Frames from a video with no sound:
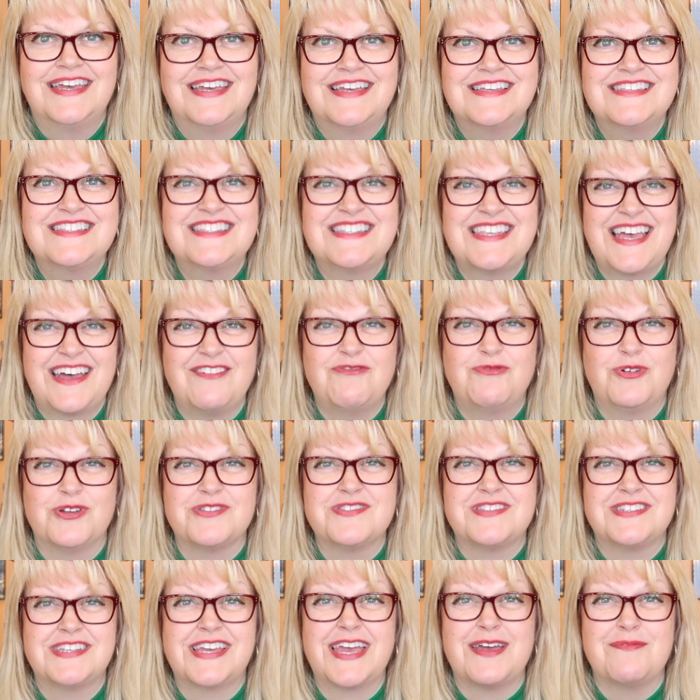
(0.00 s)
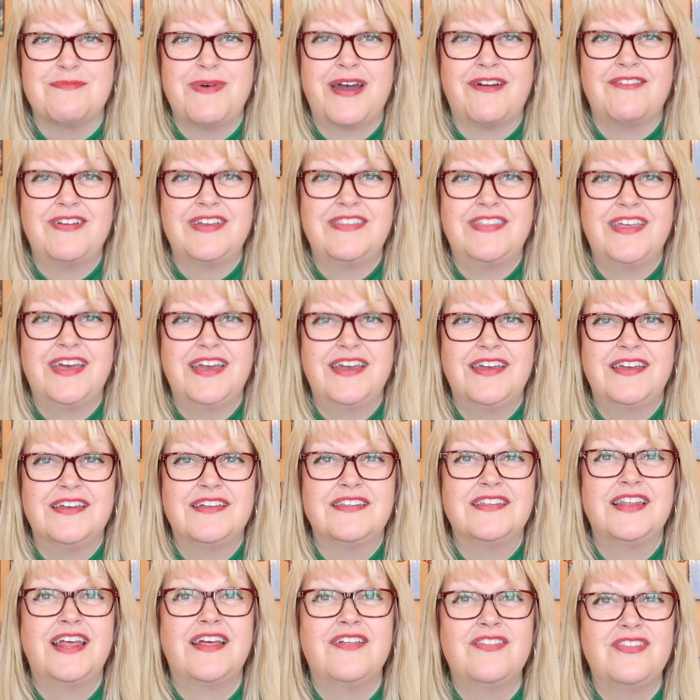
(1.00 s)
Sav wants to get married there.
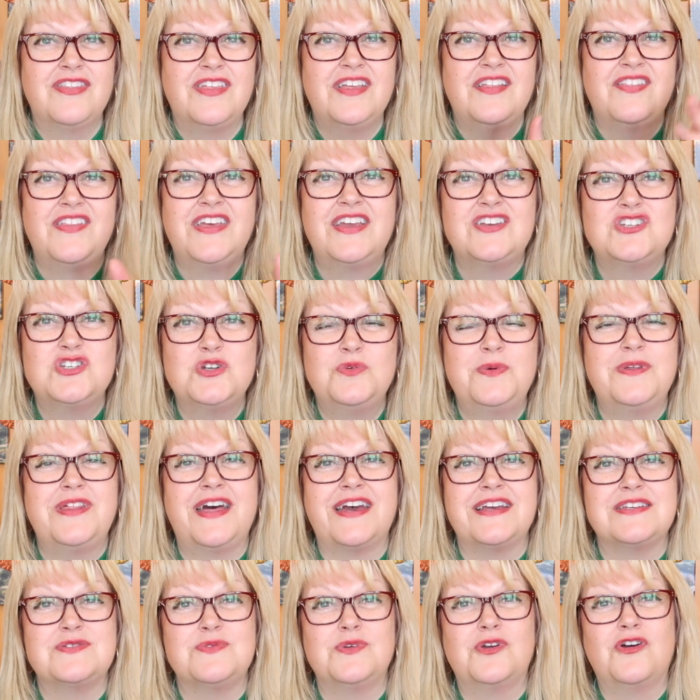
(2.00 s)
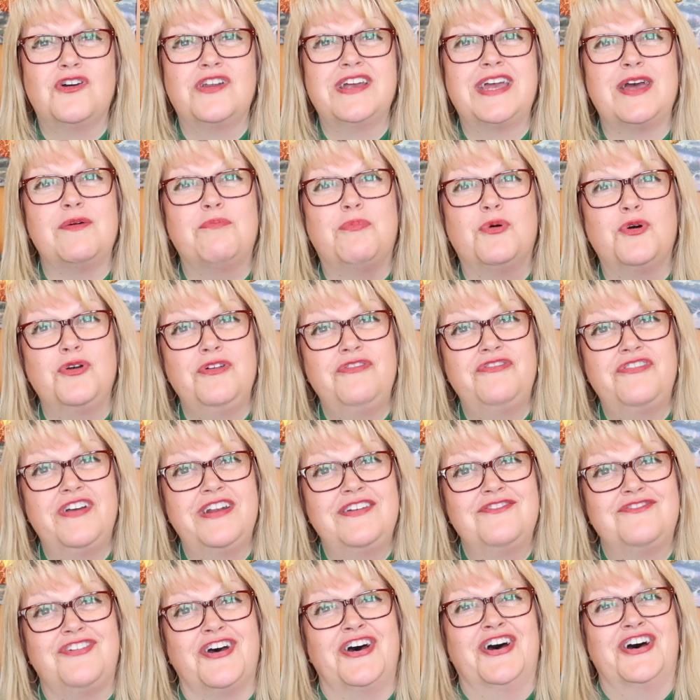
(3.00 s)
Now, the issue with that is we've got to get a
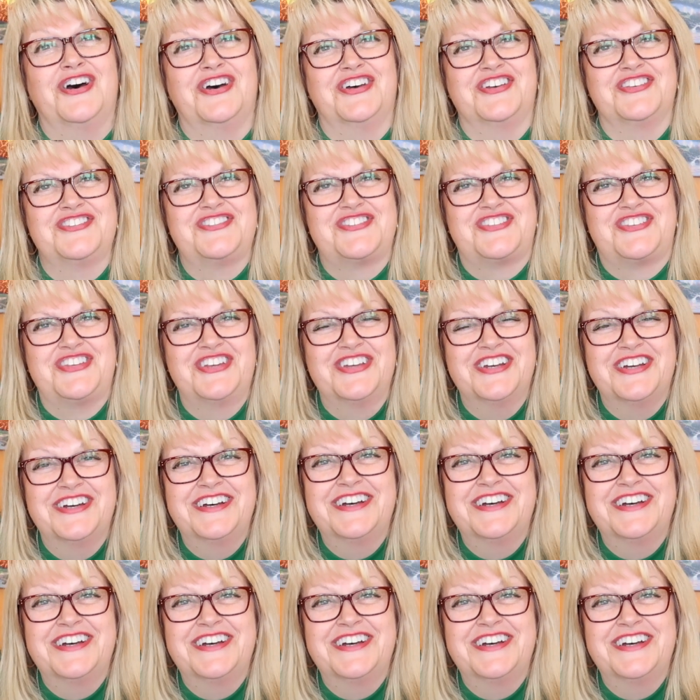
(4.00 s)
boyfriend first.